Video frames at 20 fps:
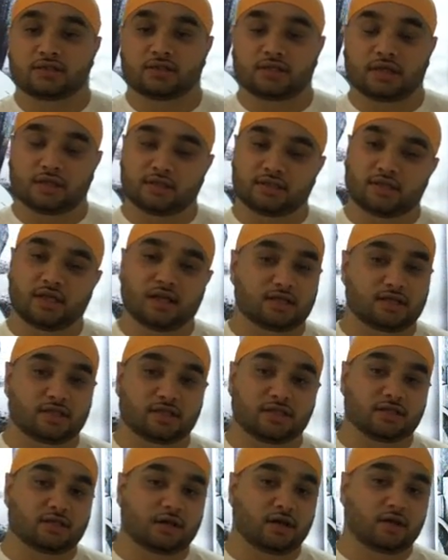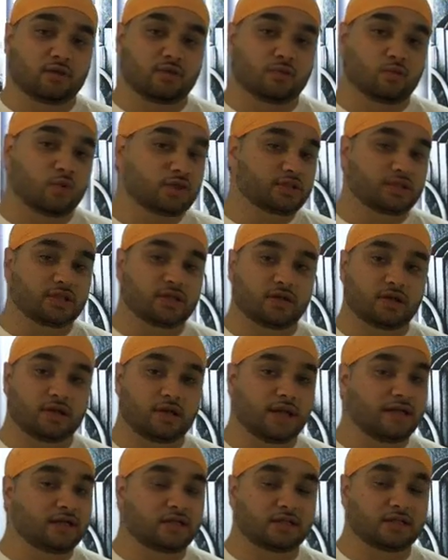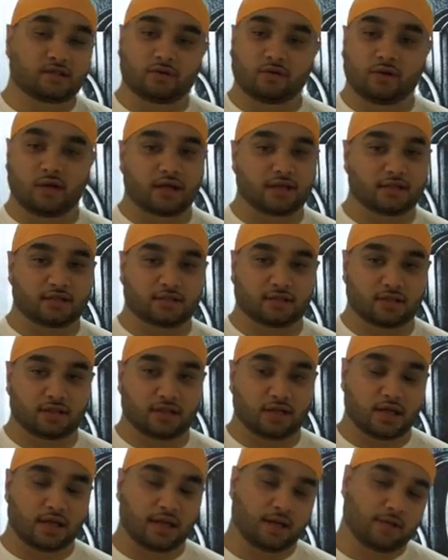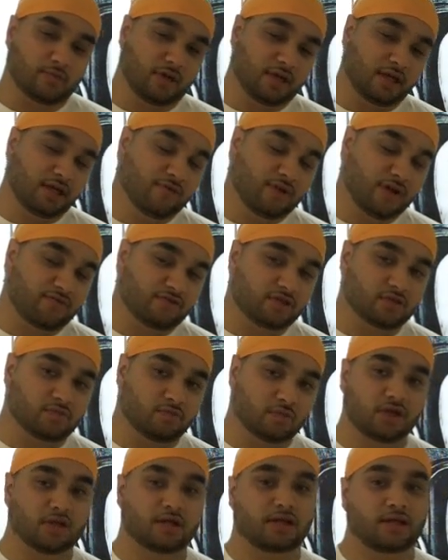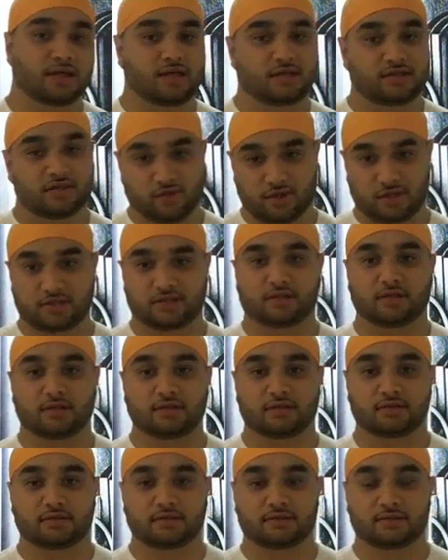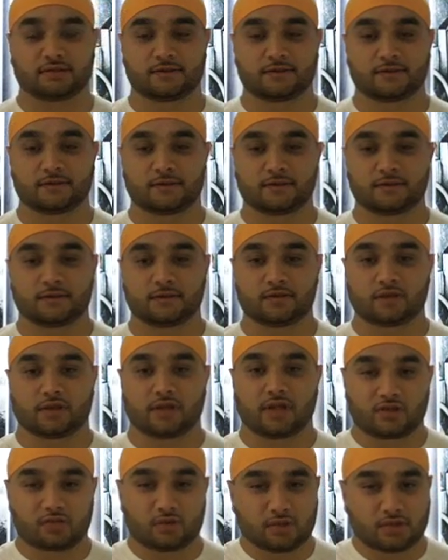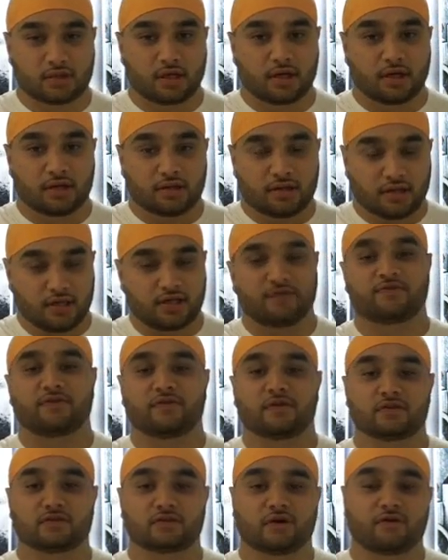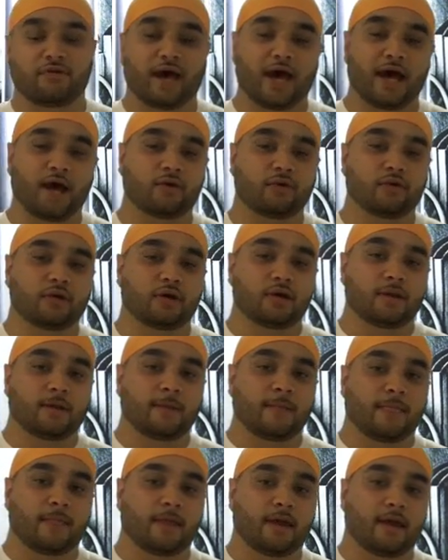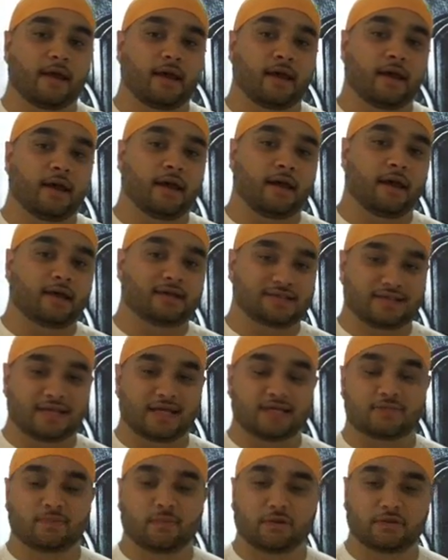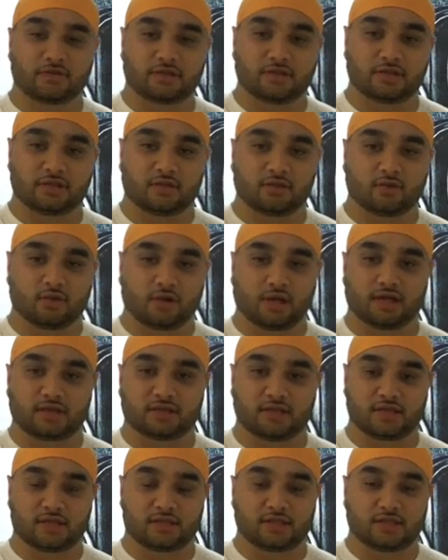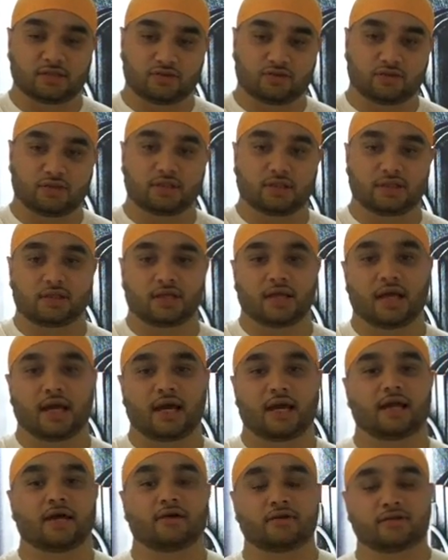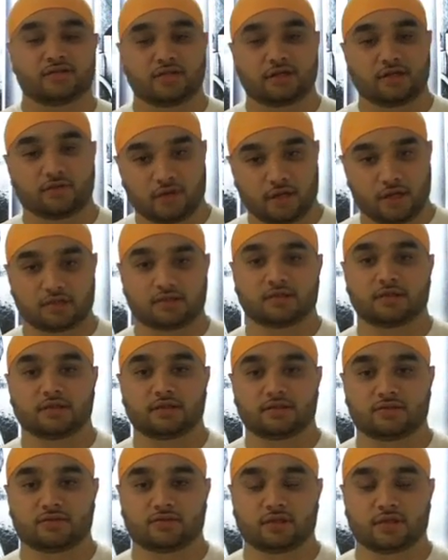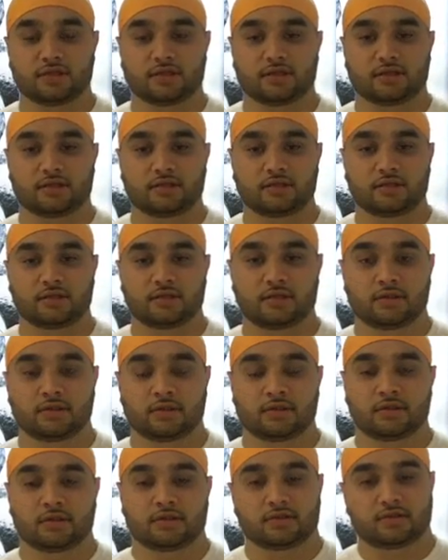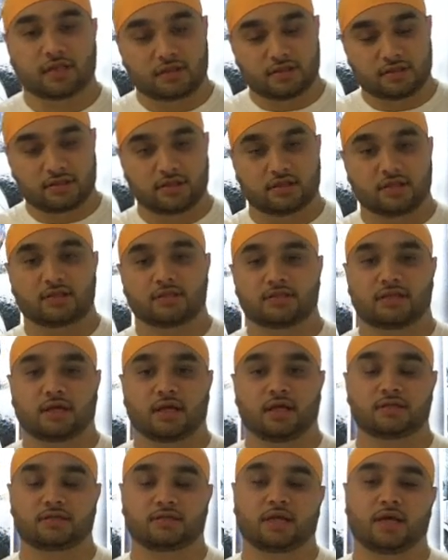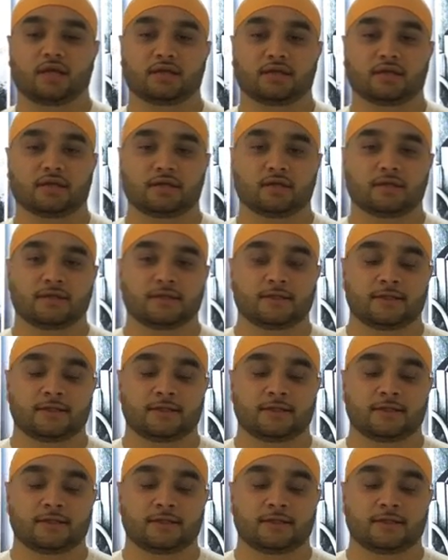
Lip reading: Sant Janel Singh wasn't linked to Lala Jagat Narayan, but even after his murder, he's arrested. So this was the difference of how a state-sponsored organisation is treated and how the Sikh religion is treated. Sant Ji is taken.